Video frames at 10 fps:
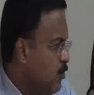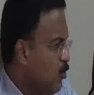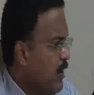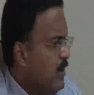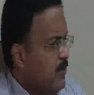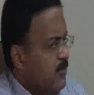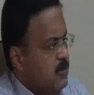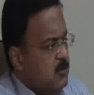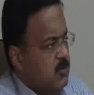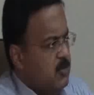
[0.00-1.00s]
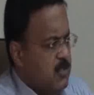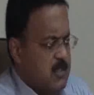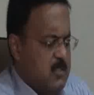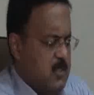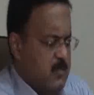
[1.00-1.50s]
One refers to
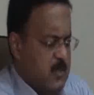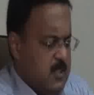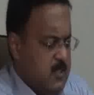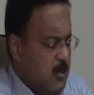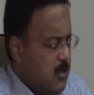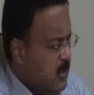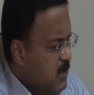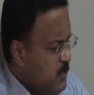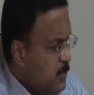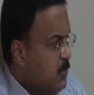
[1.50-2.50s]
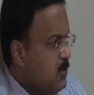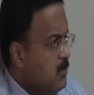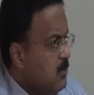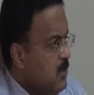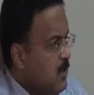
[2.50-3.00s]
jurisdiction which is not in dispute.
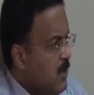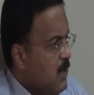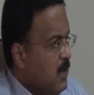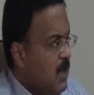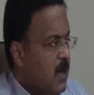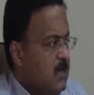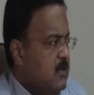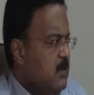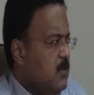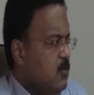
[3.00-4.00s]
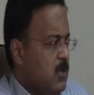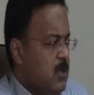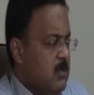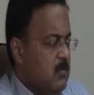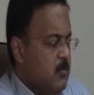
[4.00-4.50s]
Article 2
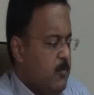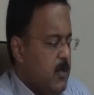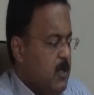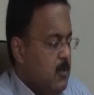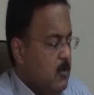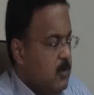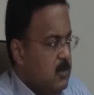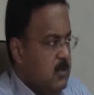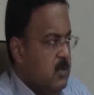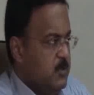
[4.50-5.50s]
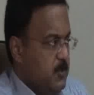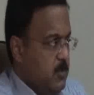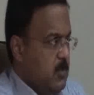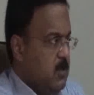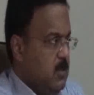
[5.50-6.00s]
and 2.2 was in dispute
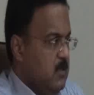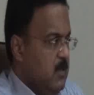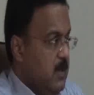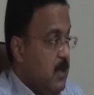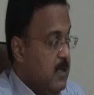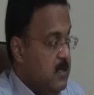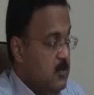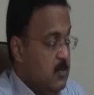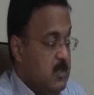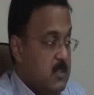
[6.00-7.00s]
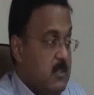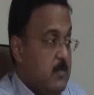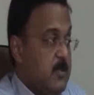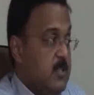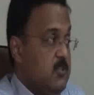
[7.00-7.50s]
as to its
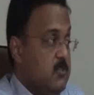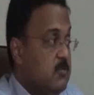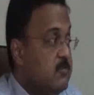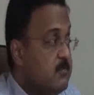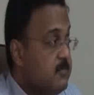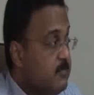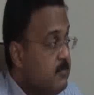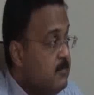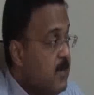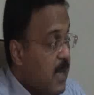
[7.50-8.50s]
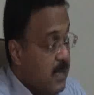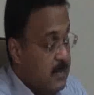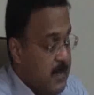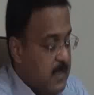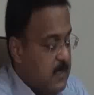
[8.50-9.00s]
interpretation, and
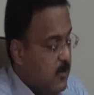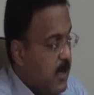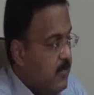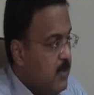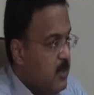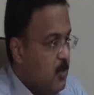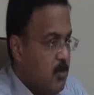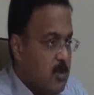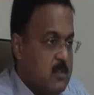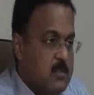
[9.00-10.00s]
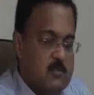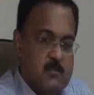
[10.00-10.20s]
that is why we included this.